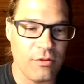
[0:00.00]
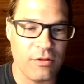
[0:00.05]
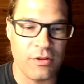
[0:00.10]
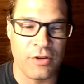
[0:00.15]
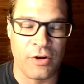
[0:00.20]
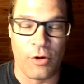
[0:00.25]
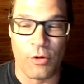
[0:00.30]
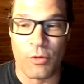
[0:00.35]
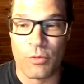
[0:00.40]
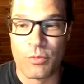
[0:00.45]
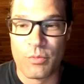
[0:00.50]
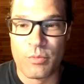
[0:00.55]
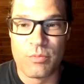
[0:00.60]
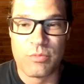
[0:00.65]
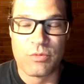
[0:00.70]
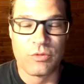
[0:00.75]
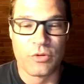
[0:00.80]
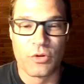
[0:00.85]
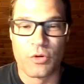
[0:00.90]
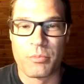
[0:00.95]

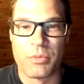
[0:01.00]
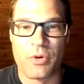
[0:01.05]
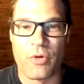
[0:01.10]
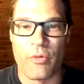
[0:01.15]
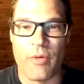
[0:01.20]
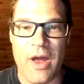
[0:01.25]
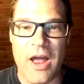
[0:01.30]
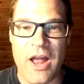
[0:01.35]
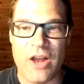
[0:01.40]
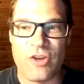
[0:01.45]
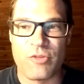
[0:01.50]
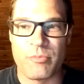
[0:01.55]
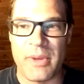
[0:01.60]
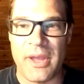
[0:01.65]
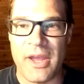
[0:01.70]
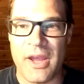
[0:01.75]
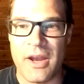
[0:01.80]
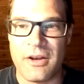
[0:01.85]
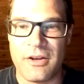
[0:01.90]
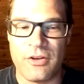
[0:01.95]
little garage
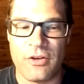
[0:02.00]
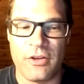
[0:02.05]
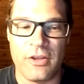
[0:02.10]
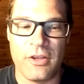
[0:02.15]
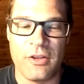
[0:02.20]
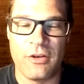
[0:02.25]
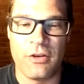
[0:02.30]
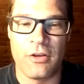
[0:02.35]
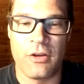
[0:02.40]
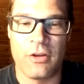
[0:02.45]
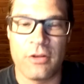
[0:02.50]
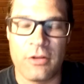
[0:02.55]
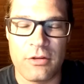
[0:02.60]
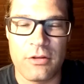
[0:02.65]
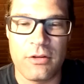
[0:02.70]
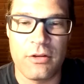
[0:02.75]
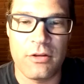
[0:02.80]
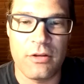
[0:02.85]
band in the